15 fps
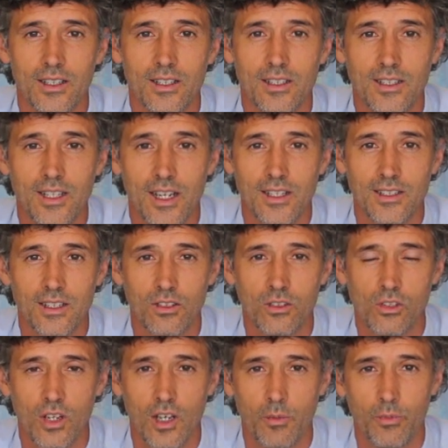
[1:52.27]

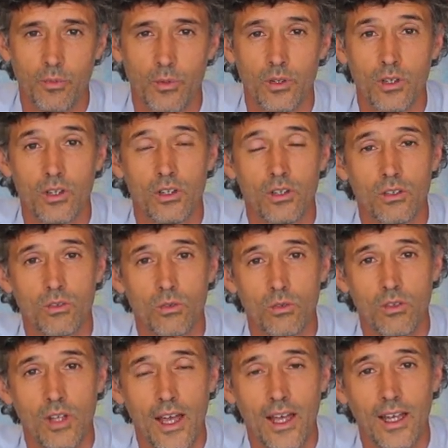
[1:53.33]
citizenship
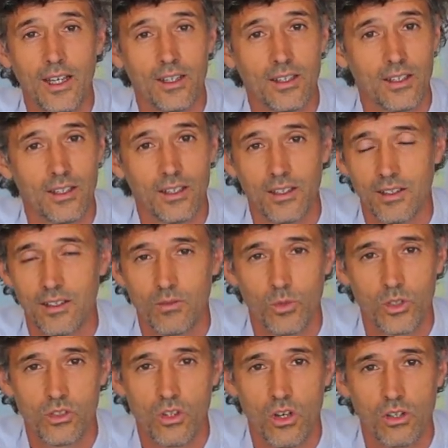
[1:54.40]
today, and
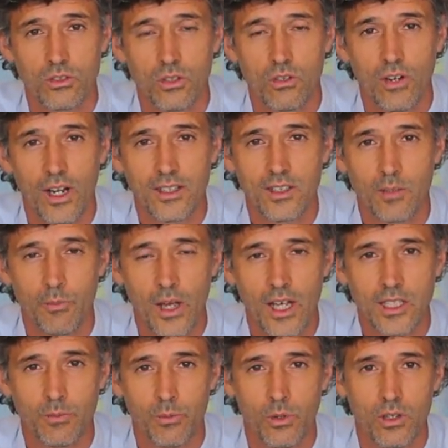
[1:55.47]
which also grants a
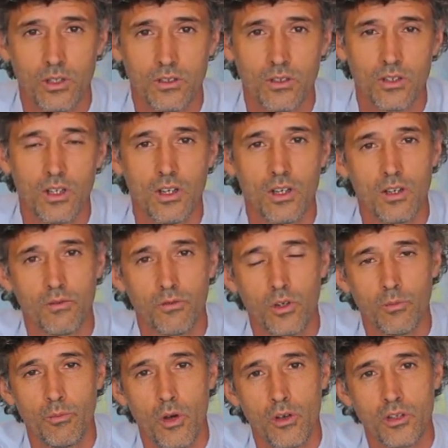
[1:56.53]
passport
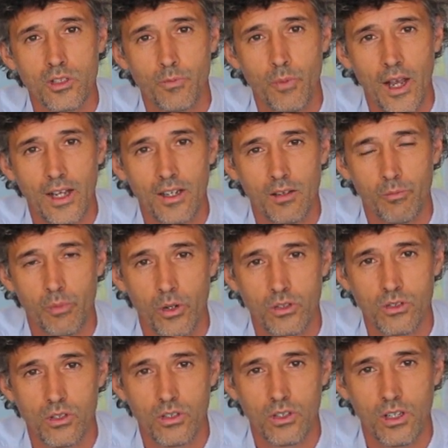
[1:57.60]
for both Spain and
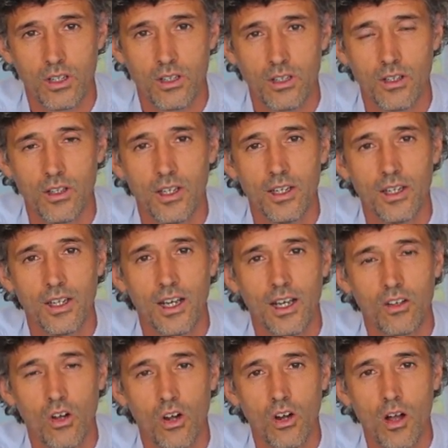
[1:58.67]
Portugal.
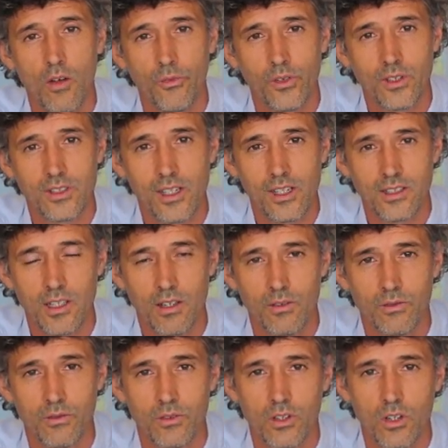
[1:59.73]
At our offices of
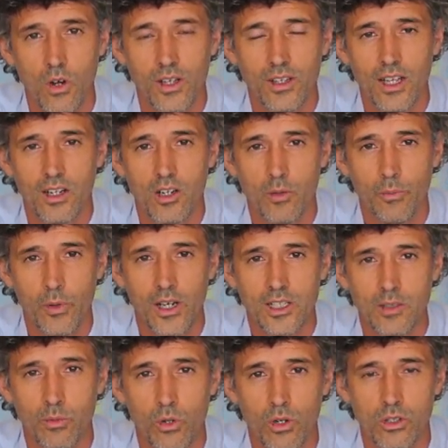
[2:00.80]
Cohen Decker
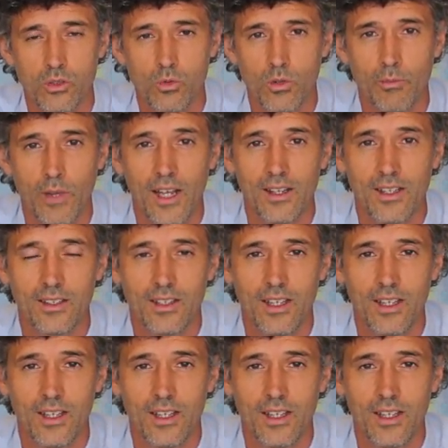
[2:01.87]
Pex Brosh, we mainly